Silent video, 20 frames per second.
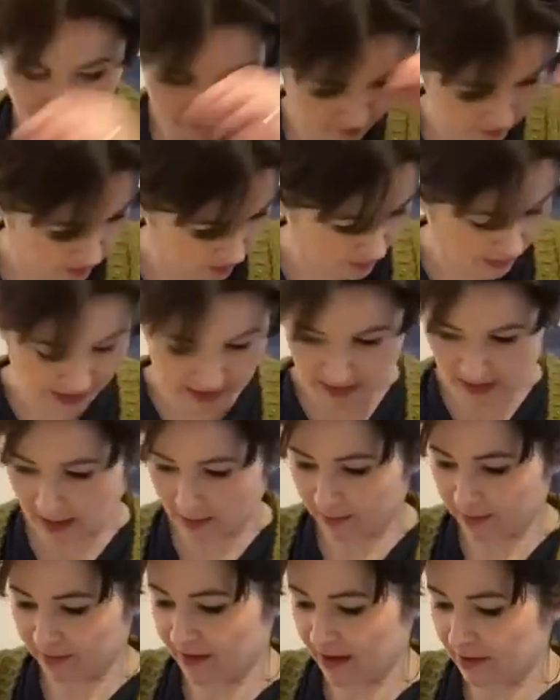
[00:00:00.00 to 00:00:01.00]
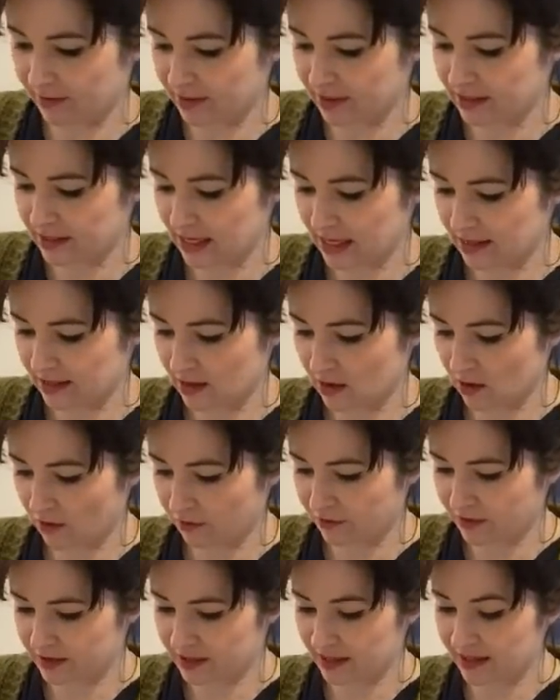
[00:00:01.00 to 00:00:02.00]
spend a couple of hours in the
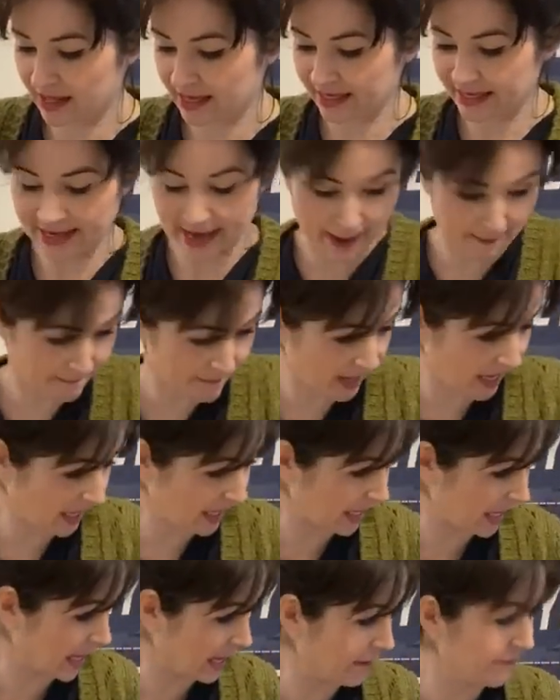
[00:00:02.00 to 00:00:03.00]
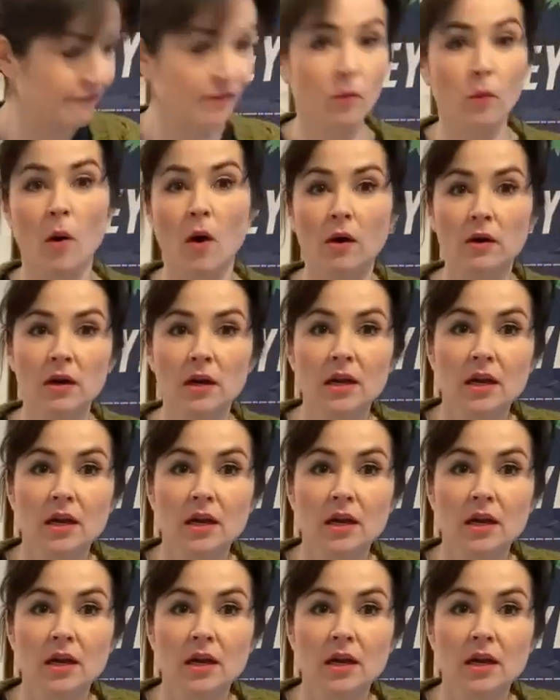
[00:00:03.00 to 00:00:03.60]
office and then get back here for one.